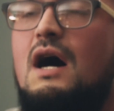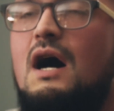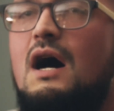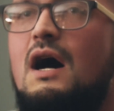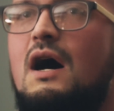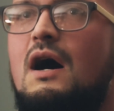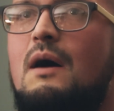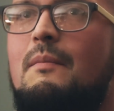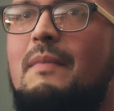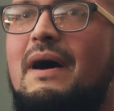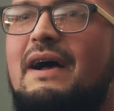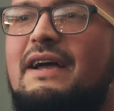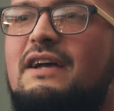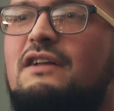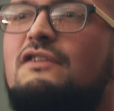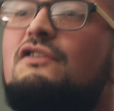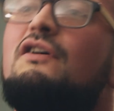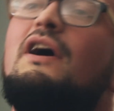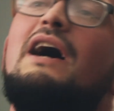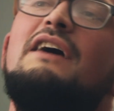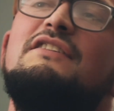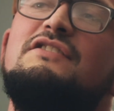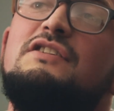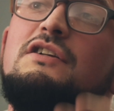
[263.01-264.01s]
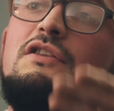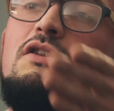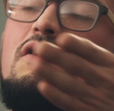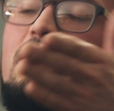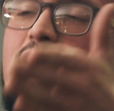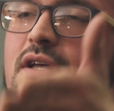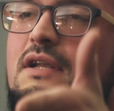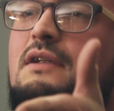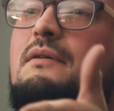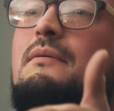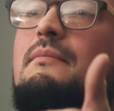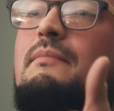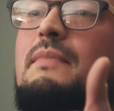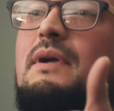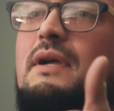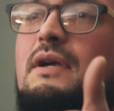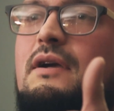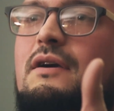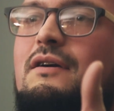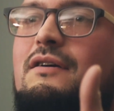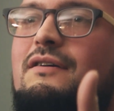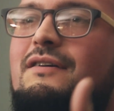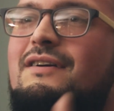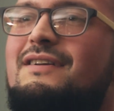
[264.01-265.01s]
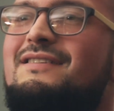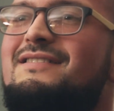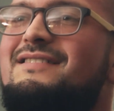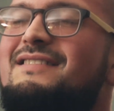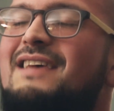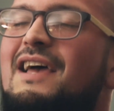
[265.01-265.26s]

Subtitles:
I can actually look in the mirror and